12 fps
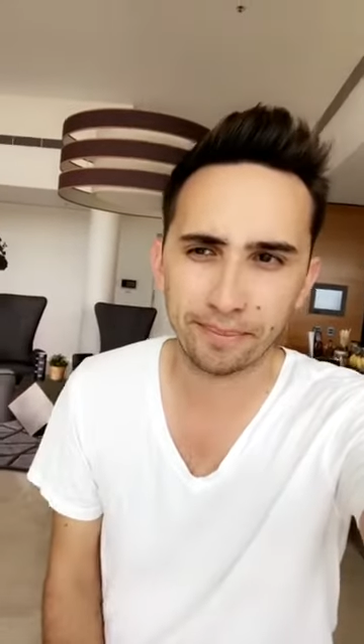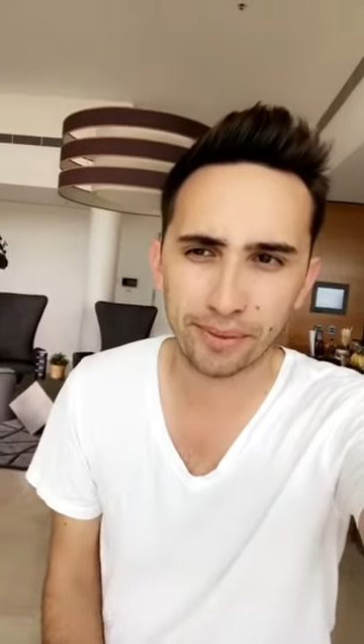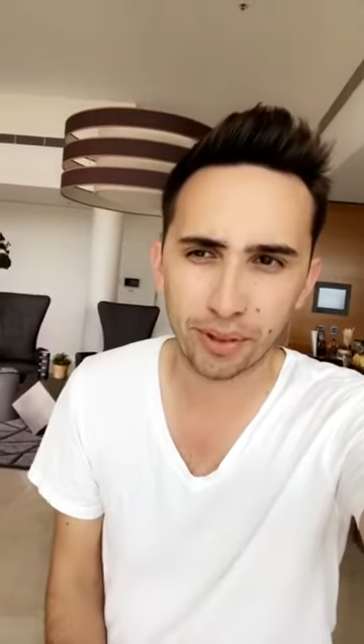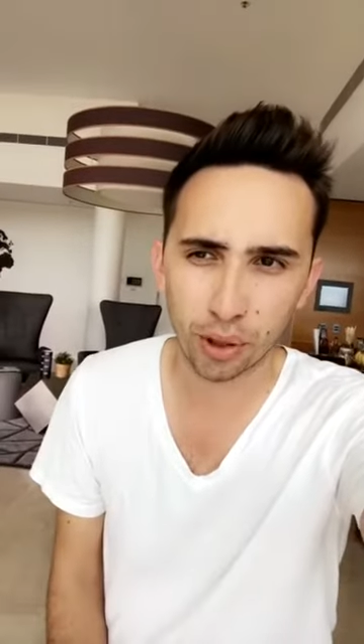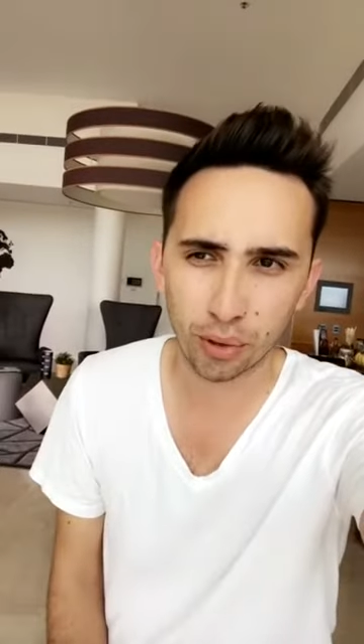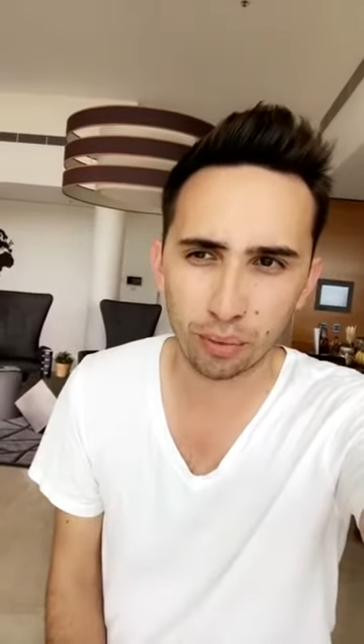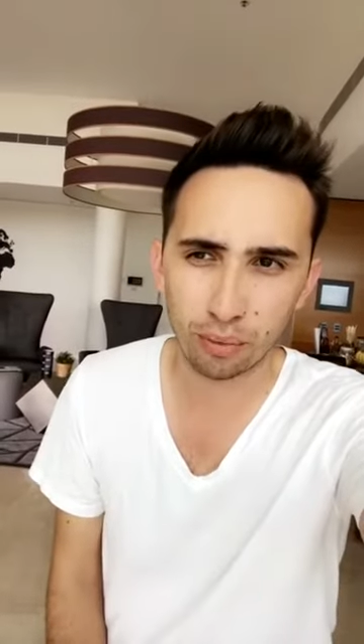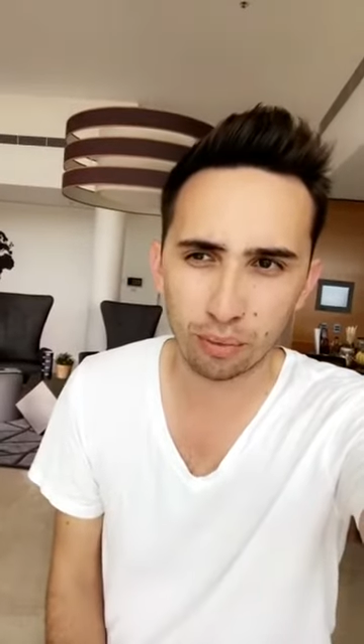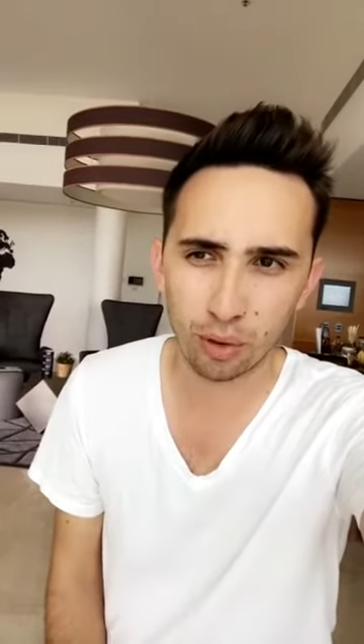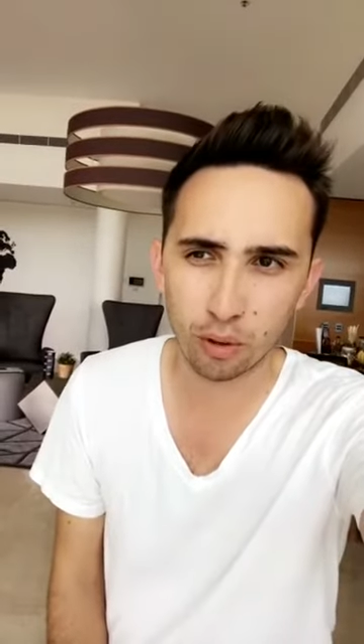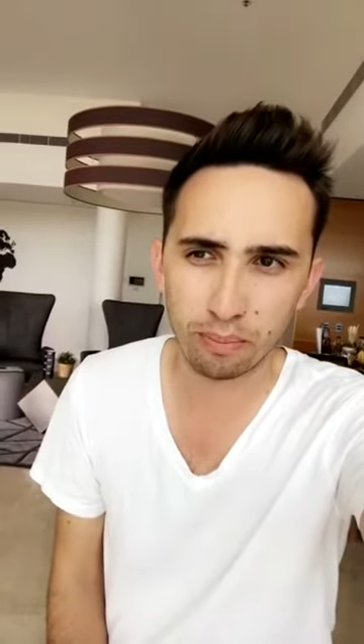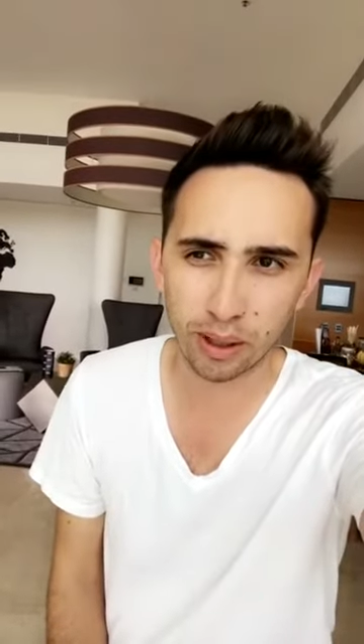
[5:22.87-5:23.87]
So
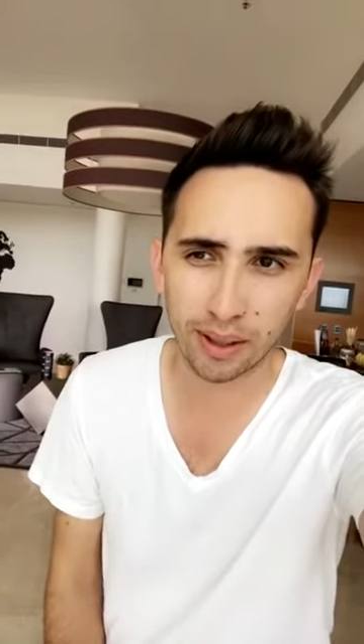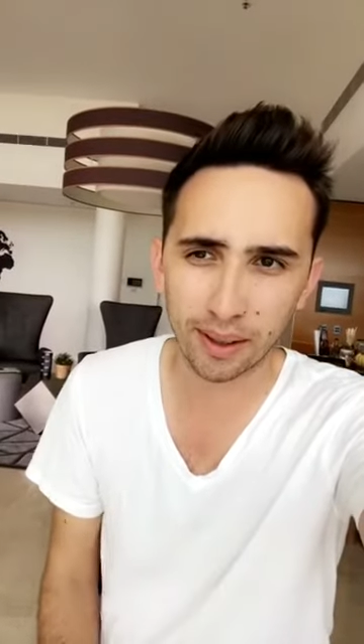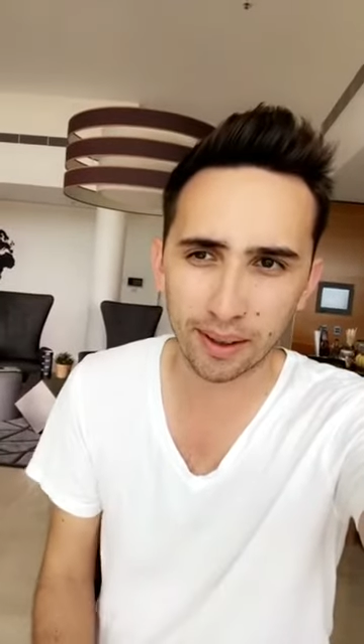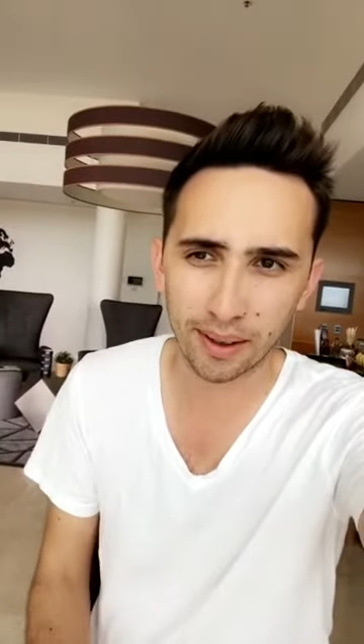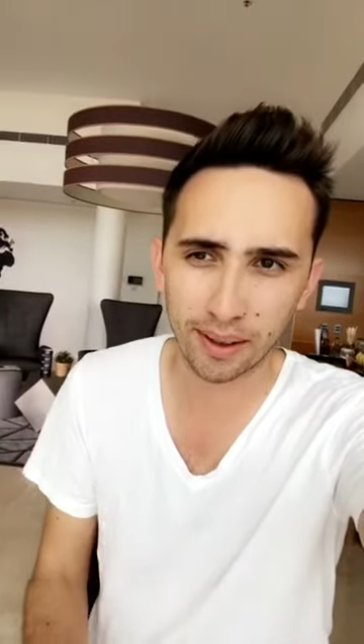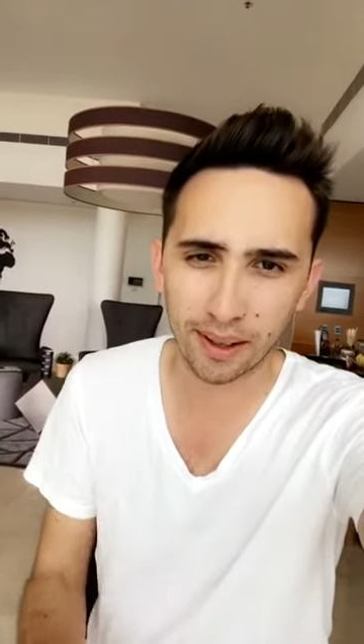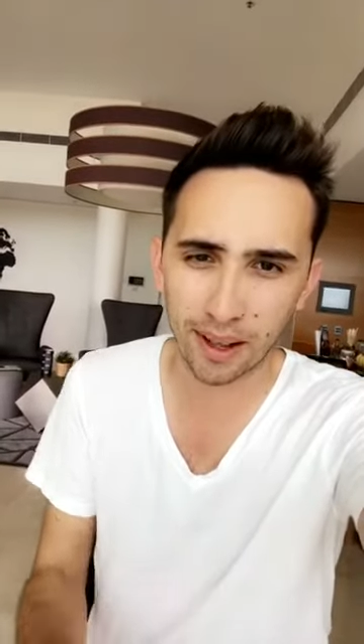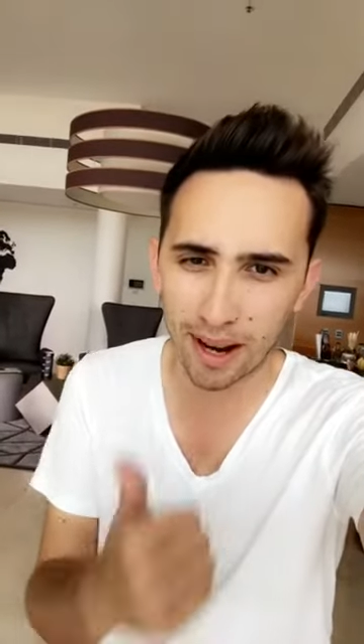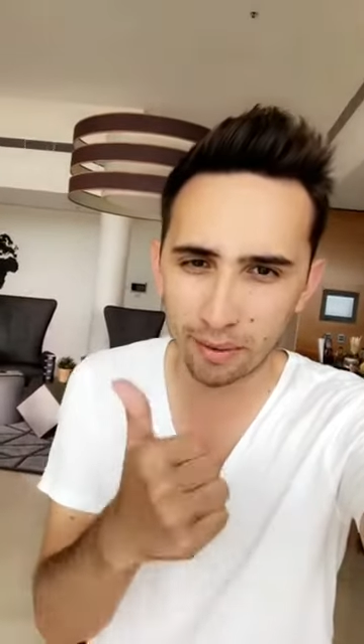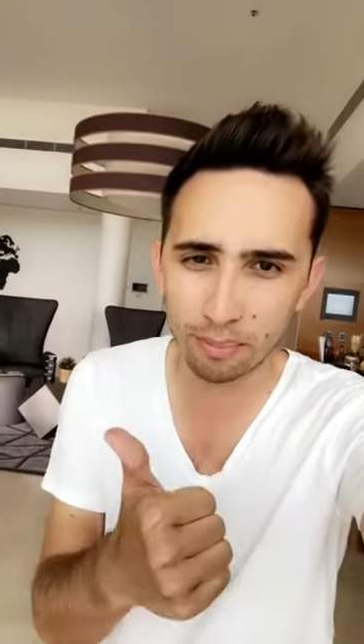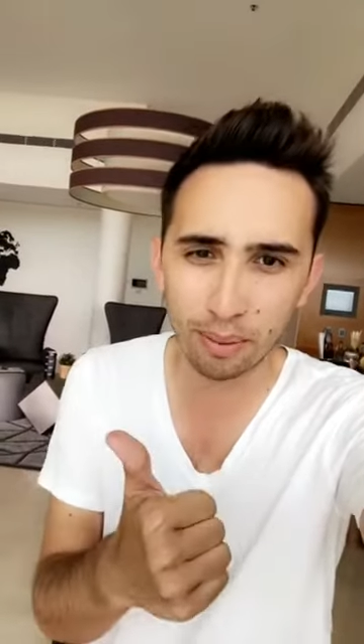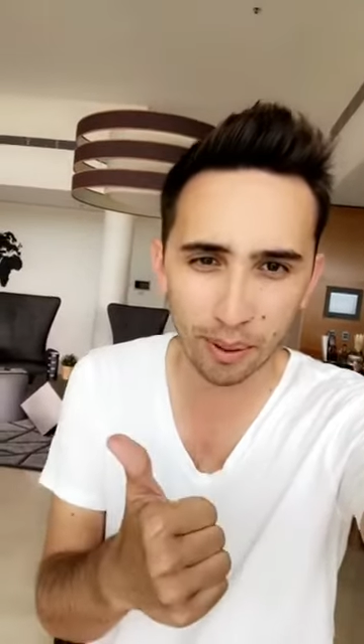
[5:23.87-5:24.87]
you're building
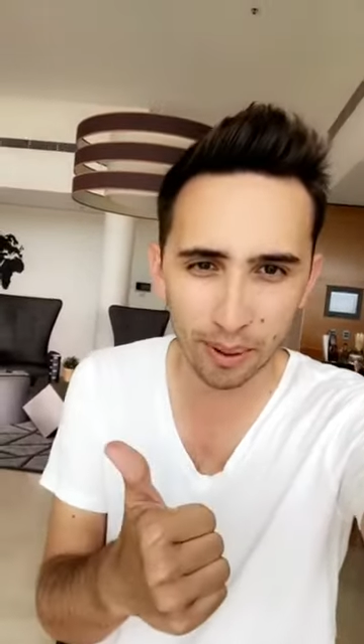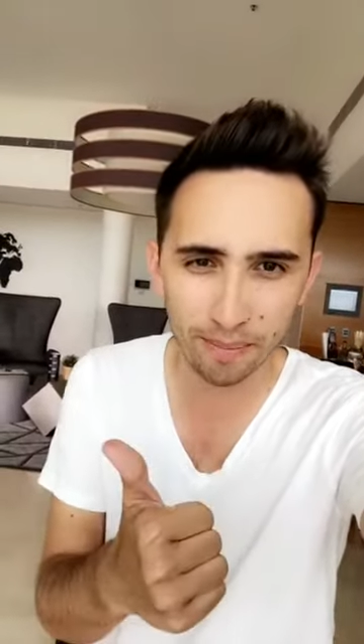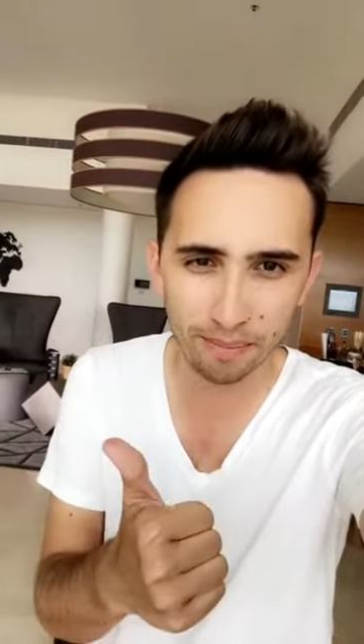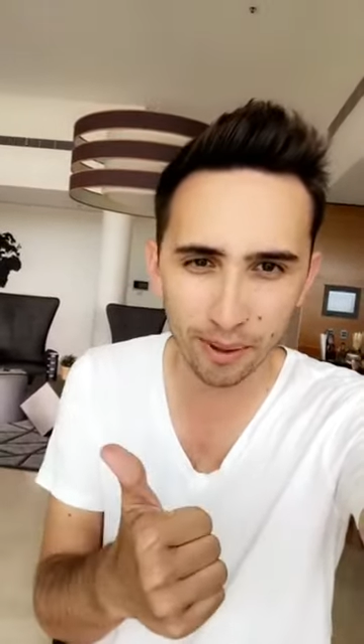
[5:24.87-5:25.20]
client rapport,